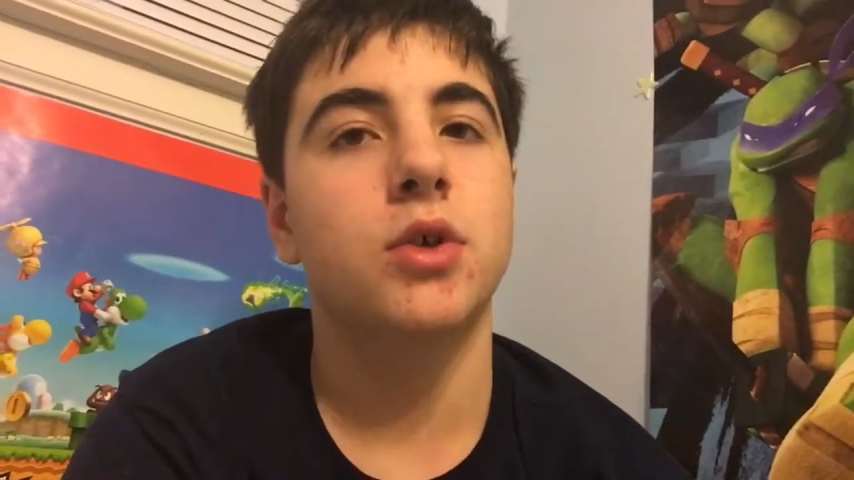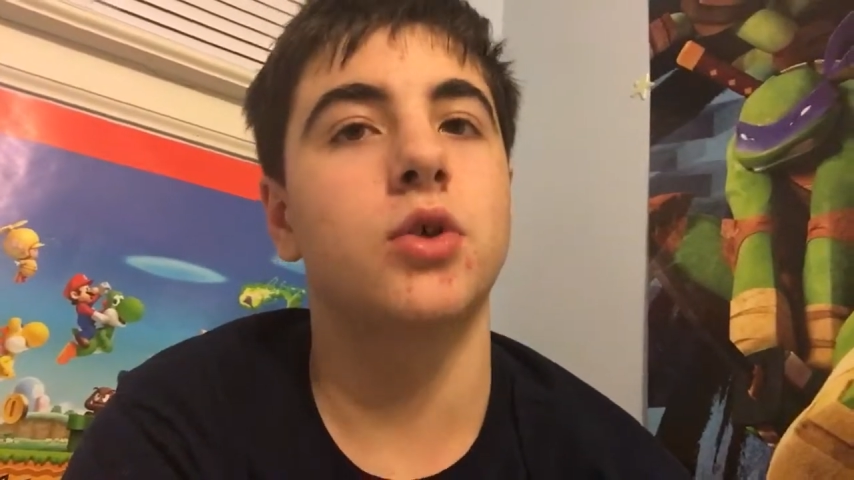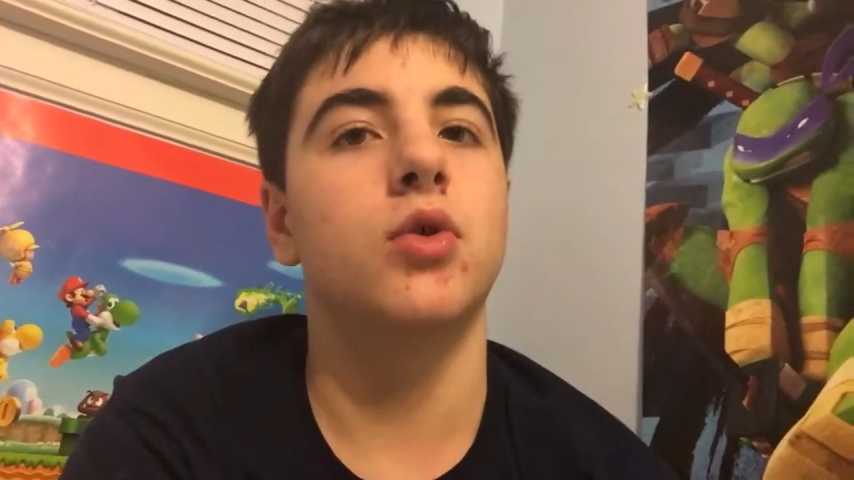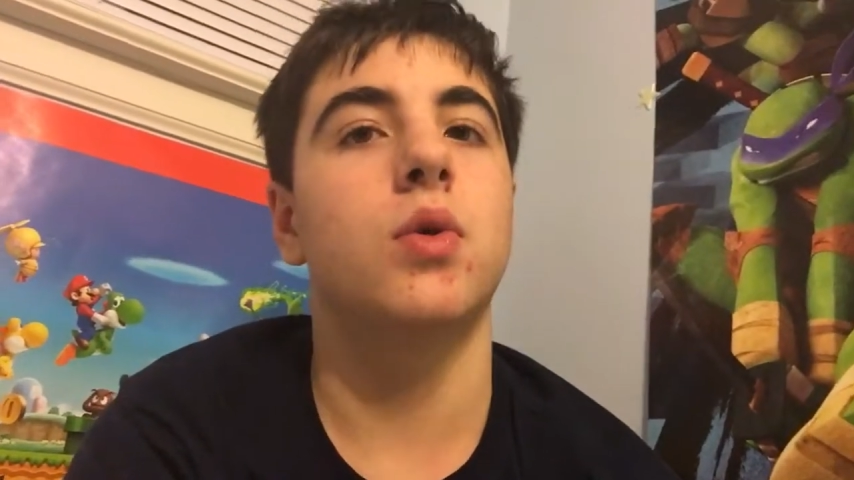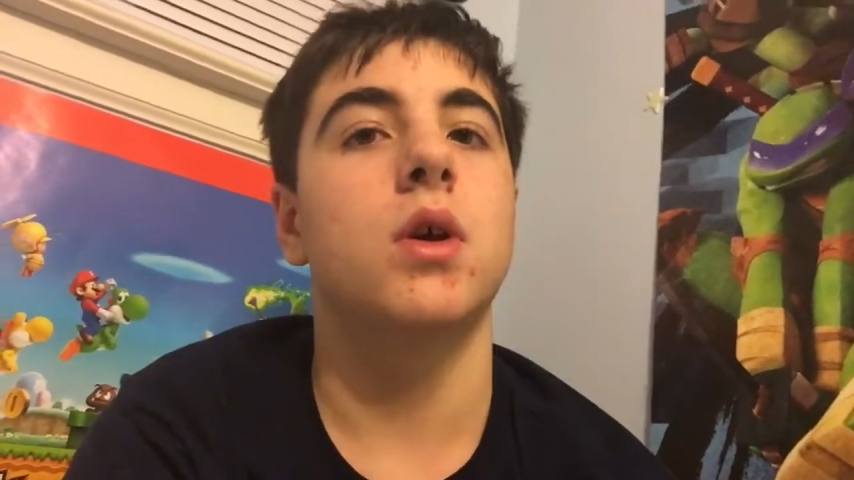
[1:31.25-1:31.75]

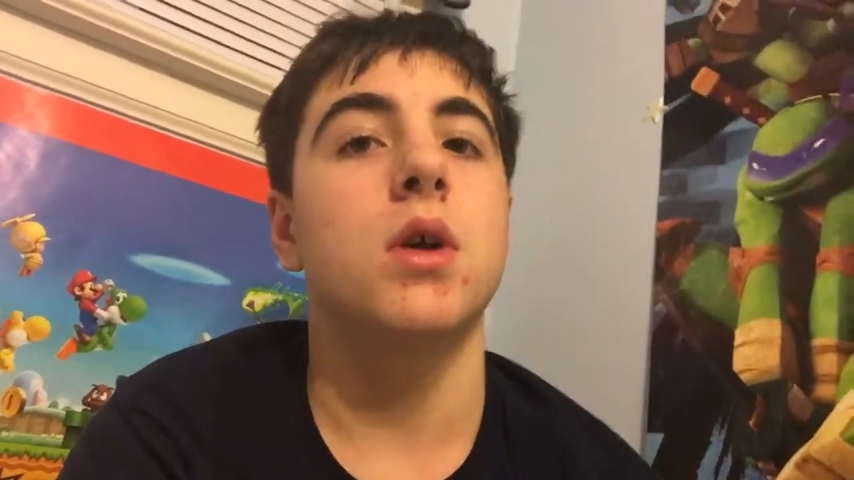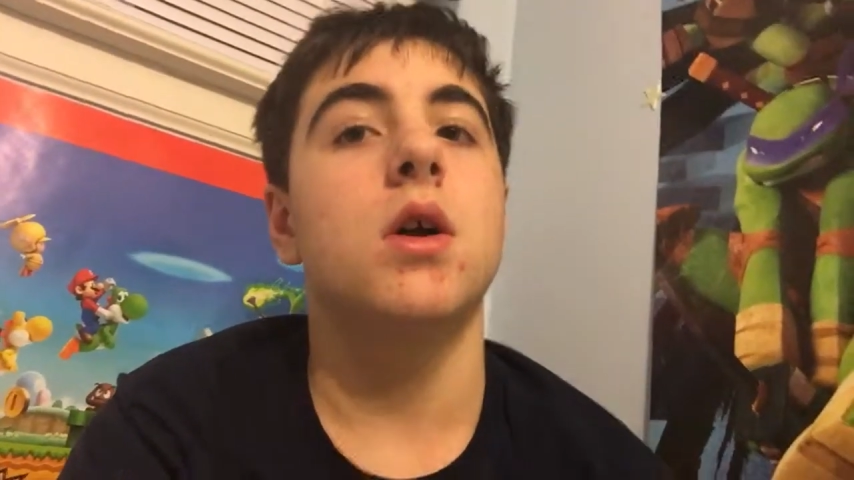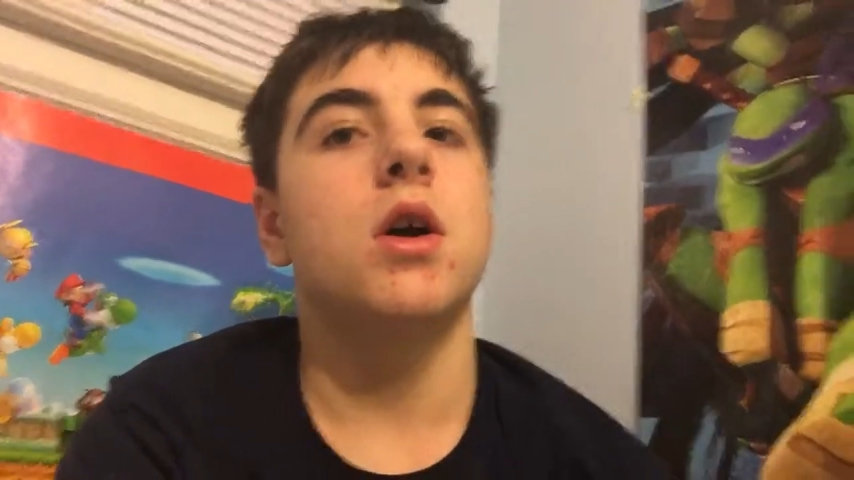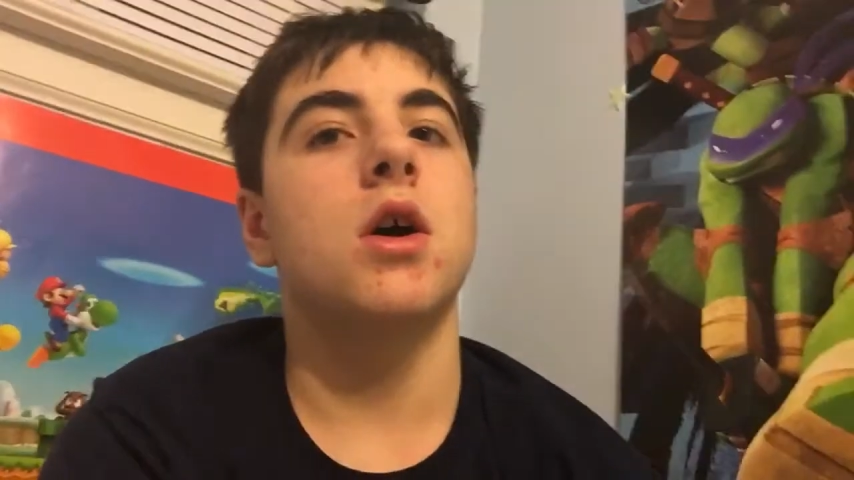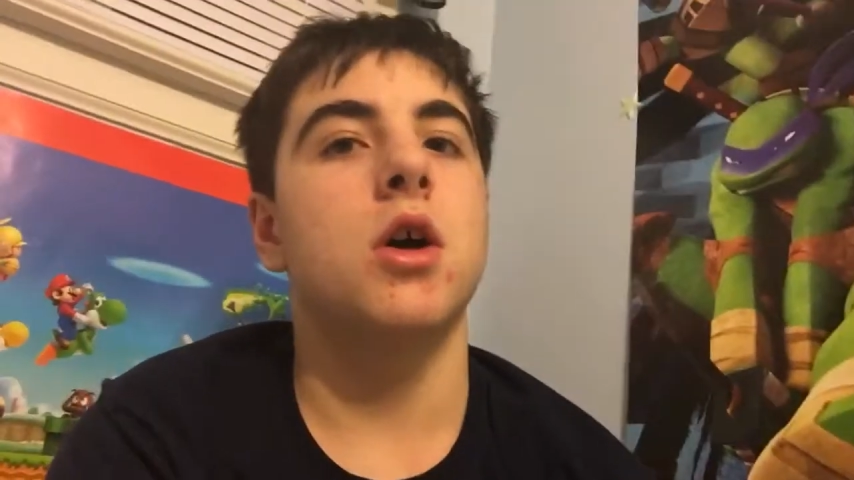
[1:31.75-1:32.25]
2
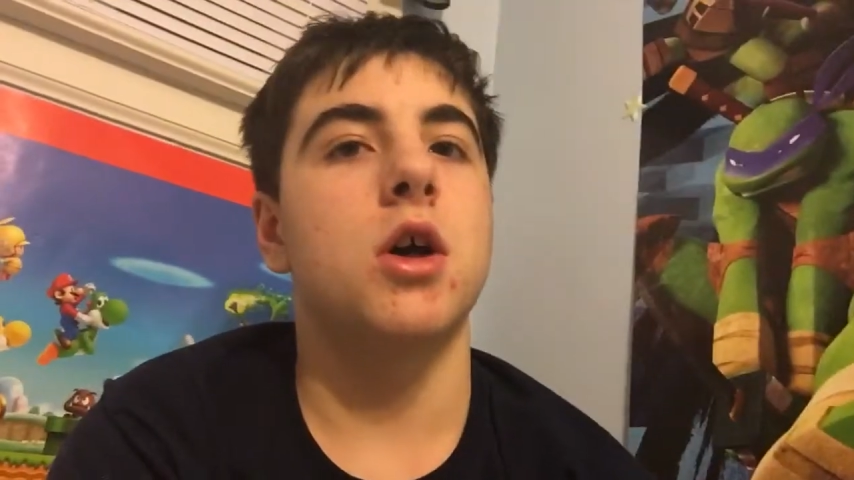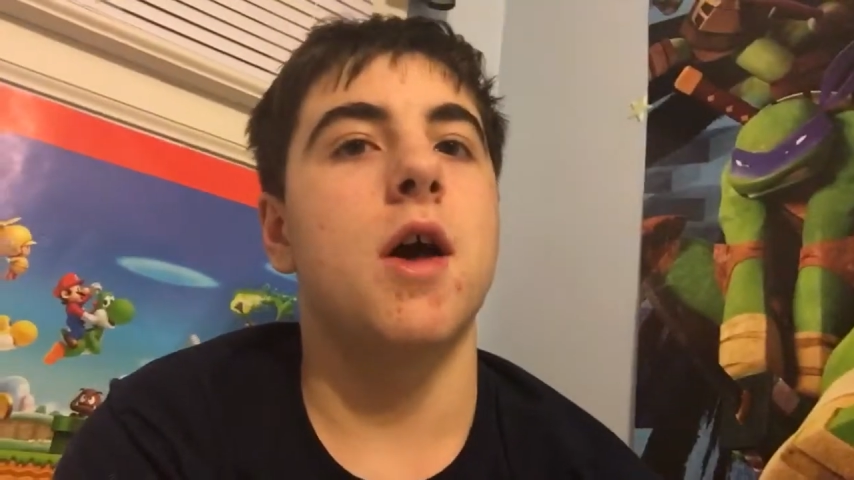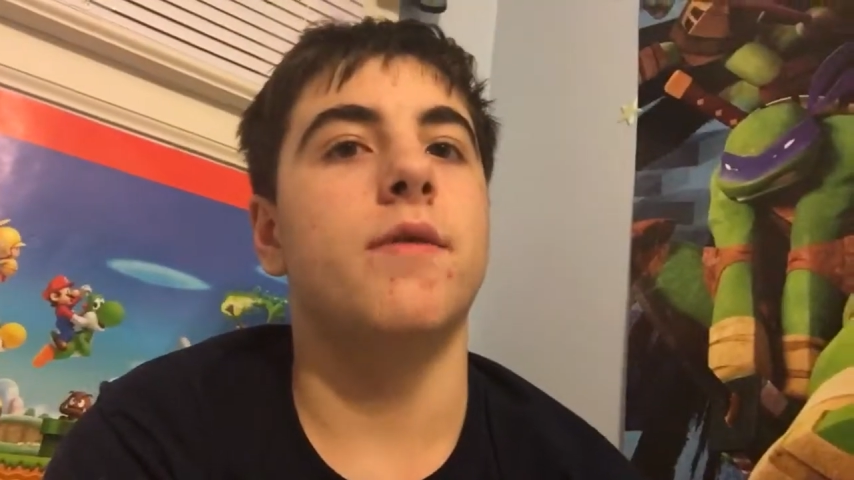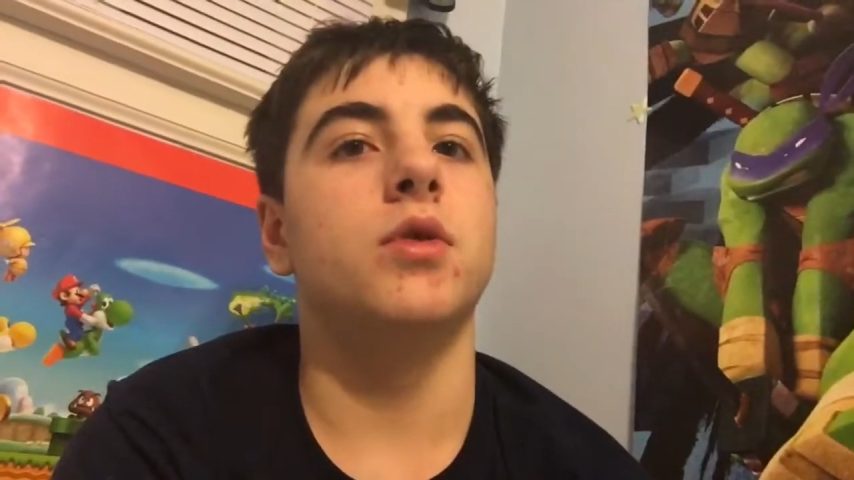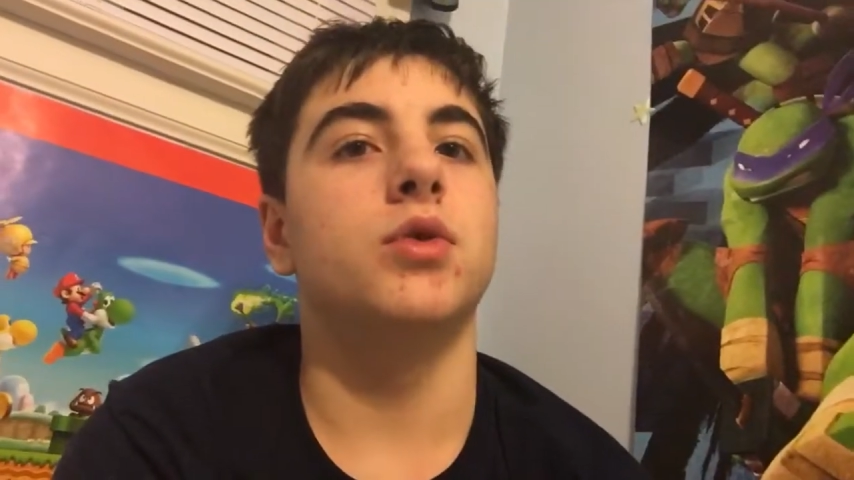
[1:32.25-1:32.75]

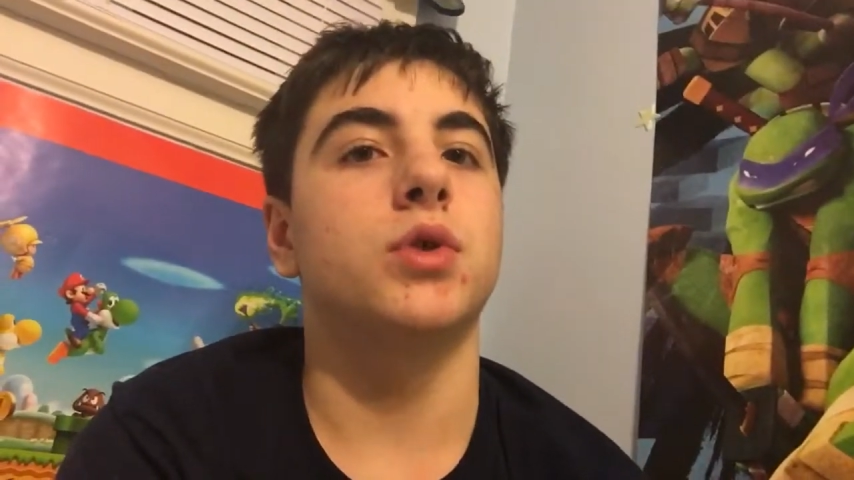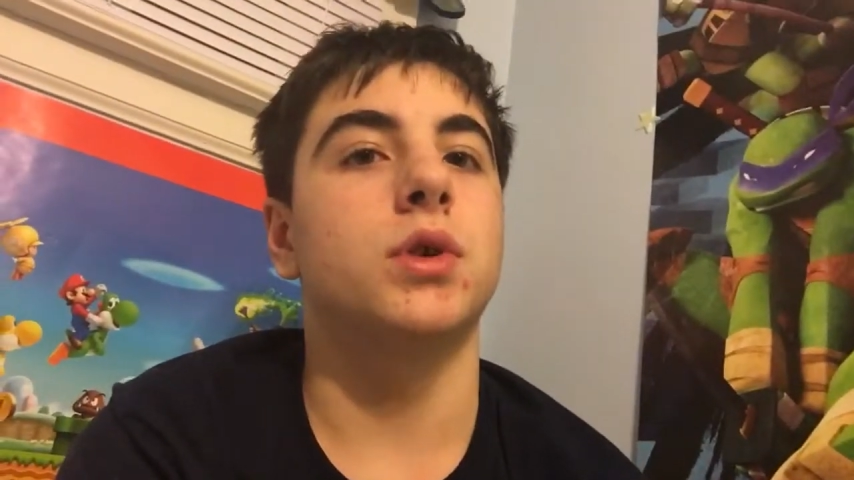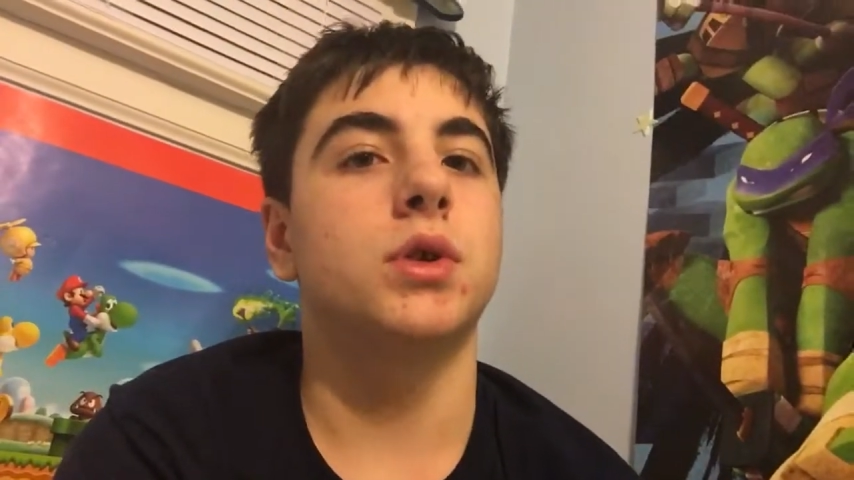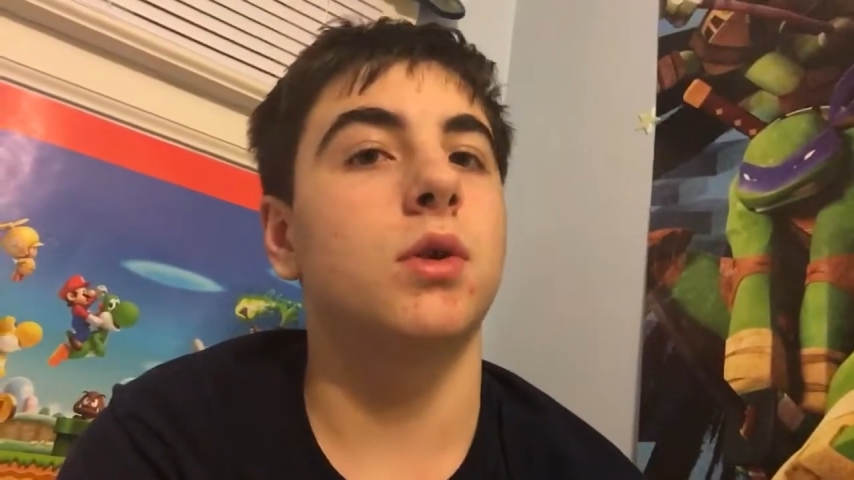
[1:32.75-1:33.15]
evolutions.